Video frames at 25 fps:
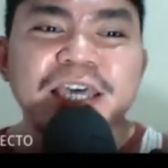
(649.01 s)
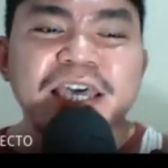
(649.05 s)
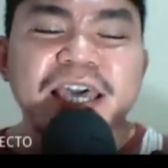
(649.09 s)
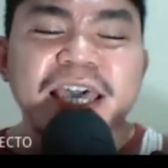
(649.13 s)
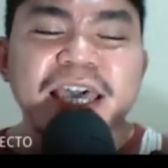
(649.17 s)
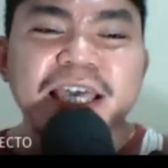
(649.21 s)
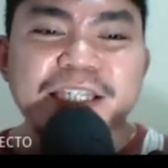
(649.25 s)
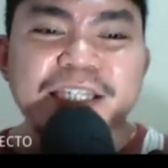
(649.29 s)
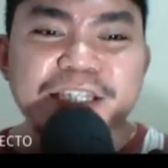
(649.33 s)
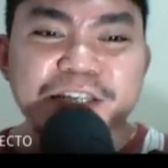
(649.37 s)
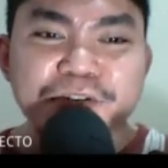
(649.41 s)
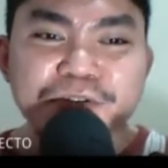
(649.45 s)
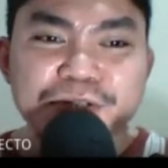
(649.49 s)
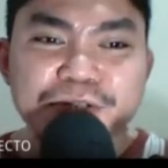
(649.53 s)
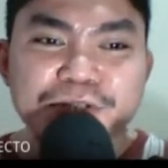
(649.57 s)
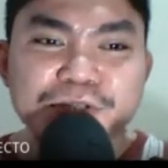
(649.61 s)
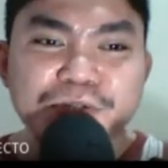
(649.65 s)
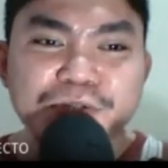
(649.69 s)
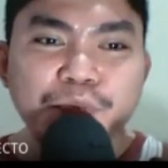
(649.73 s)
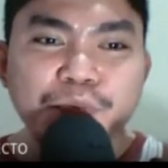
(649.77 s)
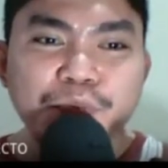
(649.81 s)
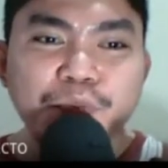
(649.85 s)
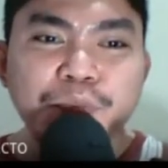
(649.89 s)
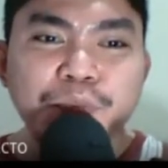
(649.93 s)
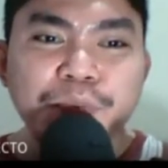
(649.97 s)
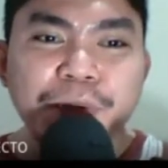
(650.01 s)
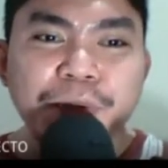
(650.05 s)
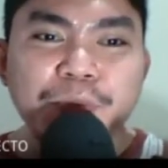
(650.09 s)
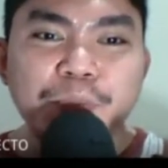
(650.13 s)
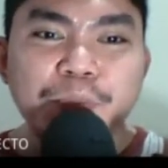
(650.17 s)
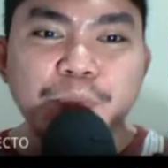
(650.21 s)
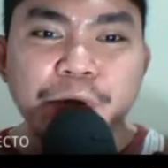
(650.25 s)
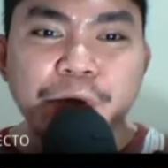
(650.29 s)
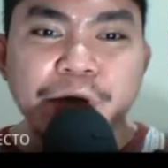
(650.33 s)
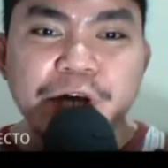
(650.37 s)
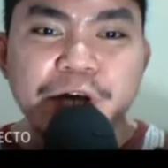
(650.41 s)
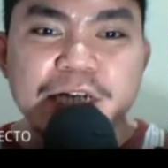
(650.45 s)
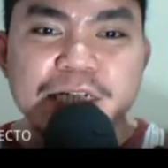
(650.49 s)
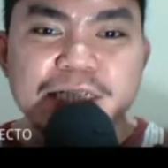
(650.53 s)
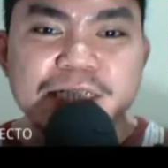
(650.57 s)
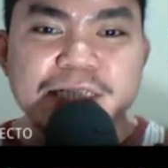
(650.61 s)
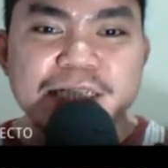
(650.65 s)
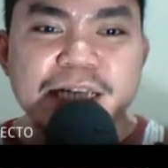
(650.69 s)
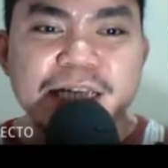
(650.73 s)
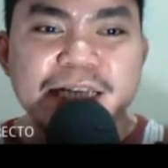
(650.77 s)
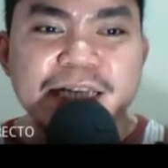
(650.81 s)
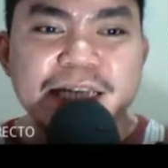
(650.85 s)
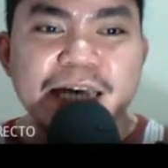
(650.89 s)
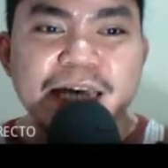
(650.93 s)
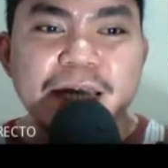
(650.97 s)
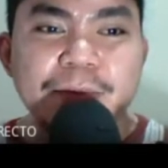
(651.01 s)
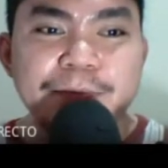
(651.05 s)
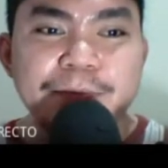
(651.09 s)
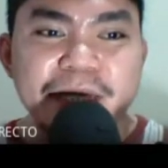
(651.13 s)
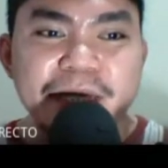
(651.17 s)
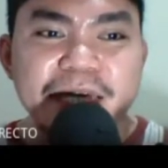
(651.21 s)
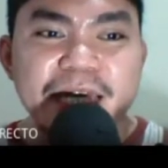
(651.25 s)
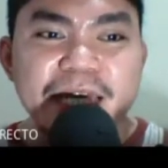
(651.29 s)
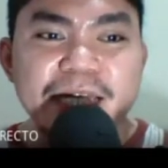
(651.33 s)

Is used with words that can be